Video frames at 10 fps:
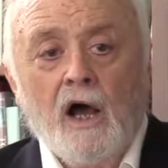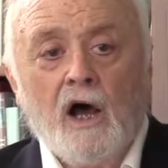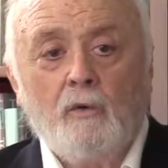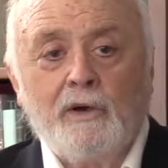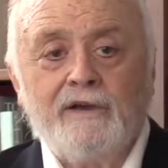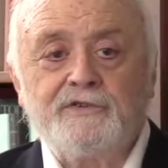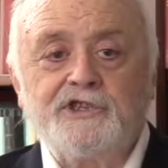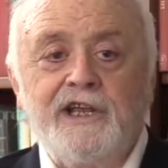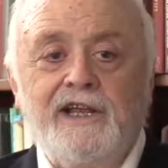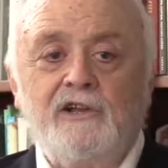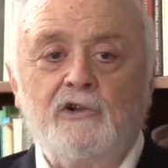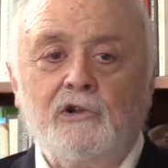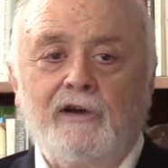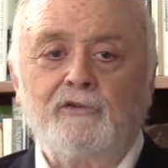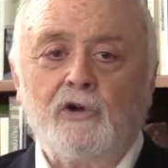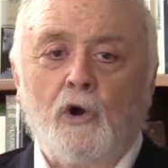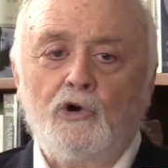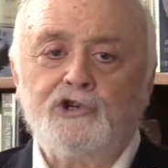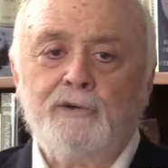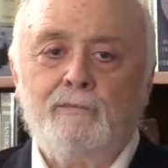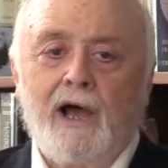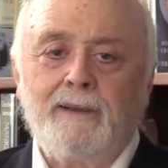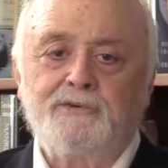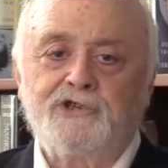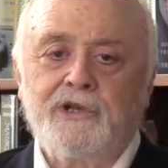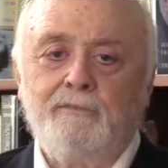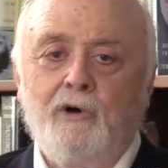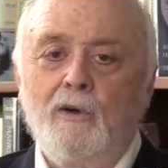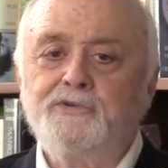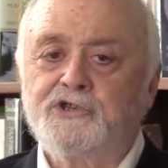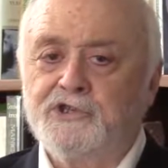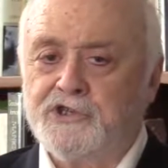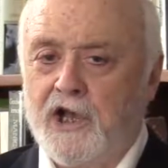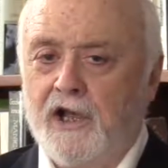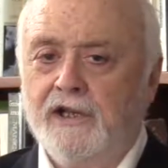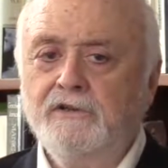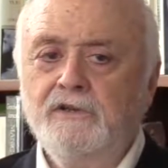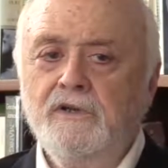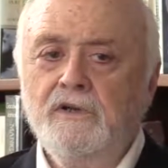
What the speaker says: We have seen clever ocean pipes and pumps designed.